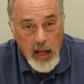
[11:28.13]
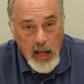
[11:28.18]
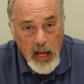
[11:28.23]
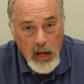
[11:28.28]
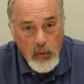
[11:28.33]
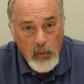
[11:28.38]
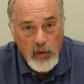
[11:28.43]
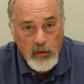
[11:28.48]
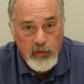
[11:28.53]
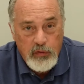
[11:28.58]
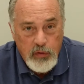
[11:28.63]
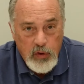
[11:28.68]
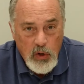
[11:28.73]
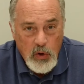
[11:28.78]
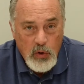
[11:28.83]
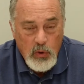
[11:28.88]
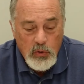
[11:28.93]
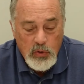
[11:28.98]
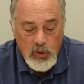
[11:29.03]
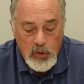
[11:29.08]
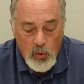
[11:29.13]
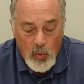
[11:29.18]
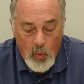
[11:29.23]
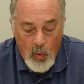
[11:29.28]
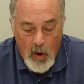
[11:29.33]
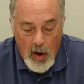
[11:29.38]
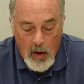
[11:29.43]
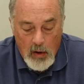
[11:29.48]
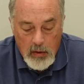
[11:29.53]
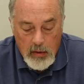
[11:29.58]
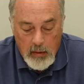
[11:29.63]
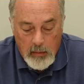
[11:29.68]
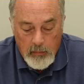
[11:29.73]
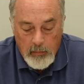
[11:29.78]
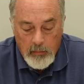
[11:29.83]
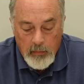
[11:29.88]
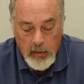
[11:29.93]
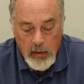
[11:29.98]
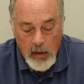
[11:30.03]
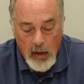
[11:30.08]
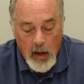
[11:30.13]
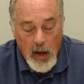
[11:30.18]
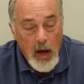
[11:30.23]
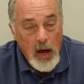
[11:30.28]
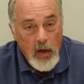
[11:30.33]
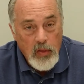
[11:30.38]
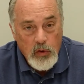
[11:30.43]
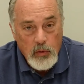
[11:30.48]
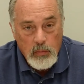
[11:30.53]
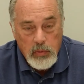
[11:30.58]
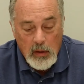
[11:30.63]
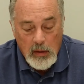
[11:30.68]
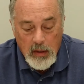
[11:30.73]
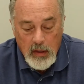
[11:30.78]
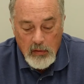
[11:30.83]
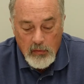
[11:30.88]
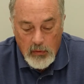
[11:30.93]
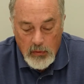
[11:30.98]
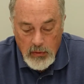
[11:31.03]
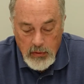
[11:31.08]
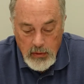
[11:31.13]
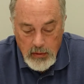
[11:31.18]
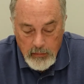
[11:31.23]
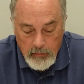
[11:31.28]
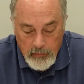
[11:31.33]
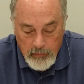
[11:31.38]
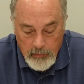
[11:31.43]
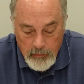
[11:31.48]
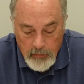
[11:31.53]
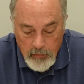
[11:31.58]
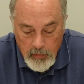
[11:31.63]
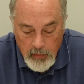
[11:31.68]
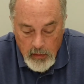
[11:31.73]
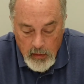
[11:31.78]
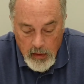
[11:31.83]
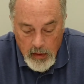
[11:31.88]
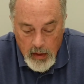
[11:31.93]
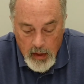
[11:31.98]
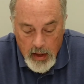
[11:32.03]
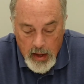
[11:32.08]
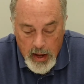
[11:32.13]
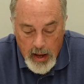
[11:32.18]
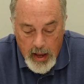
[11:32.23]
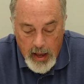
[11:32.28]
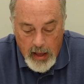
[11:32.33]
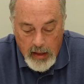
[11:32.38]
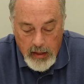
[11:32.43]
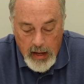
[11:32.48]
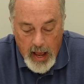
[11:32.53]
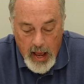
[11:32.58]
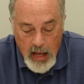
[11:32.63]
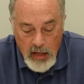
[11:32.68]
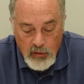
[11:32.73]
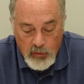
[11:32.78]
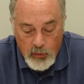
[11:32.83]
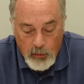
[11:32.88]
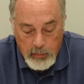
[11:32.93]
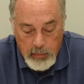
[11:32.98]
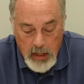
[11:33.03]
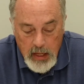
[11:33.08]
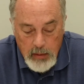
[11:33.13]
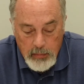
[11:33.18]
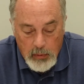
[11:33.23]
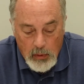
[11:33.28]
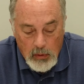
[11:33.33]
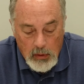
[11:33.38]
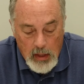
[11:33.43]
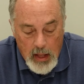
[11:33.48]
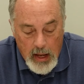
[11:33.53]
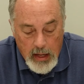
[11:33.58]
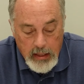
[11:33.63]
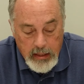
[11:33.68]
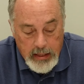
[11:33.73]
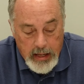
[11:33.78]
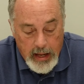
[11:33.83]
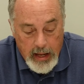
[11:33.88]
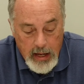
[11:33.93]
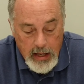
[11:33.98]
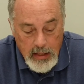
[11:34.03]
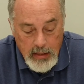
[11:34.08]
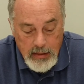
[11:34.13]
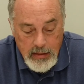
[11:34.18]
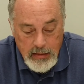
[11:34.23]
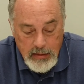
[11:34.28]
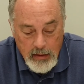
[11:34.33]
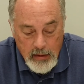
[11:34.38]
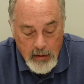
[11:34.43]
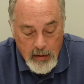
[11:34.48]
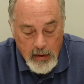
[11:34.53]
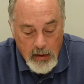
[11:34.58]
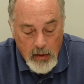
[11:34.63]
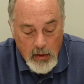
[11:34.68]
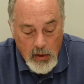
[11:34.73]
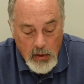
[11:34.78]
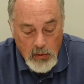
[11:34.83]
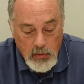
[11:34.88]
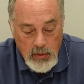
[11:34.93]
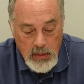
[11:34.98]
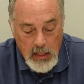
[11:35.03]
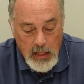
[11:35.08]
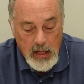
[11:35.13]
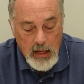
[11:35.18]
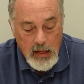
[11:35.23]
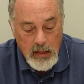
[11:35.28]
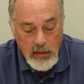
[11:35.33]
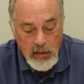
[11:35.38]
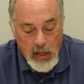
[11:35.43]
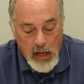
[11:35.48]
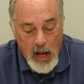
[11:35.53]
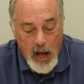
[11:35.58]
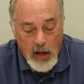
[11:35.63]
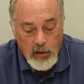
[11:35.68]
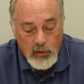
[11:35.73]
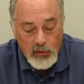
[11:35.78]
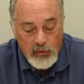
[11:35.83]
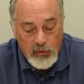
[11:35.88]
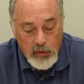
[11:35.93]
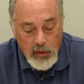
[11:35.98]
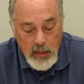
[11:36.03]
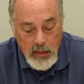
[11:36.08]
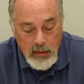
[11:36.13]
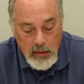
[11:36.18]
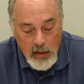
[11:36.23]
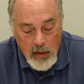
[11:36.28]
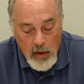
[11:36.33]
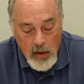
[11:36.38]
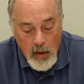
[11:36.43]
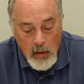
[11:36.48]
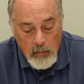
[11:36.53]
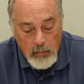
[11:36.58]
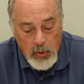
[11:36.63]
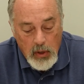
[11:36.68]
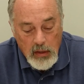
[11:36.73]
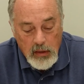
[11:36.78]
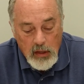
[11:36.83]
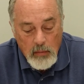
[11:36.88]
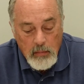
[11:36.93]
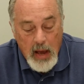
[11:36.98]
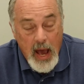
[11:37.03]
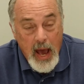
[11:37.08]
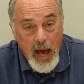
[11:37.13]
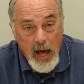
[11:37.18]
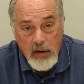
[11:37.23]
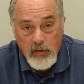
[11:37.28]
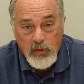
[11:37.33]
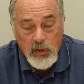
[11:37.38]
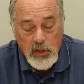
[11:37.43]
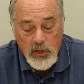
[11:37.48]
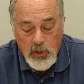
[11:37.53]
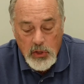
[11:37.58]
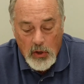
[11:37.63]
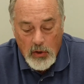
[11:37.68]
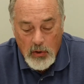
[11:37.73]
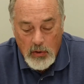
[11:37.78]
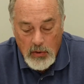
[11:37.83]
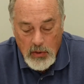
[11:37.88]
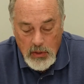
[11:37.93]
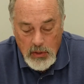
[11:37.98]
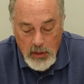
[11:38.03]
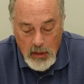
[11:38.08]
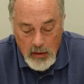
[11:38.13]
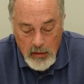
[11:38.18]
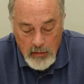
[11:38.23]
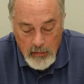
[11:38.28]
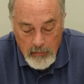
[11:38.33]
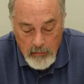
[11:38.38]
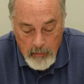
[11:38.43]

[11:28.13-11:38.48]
He refused to welcome other believers. And as for people like Gaius, who did, Diotrephes, put them out of the church.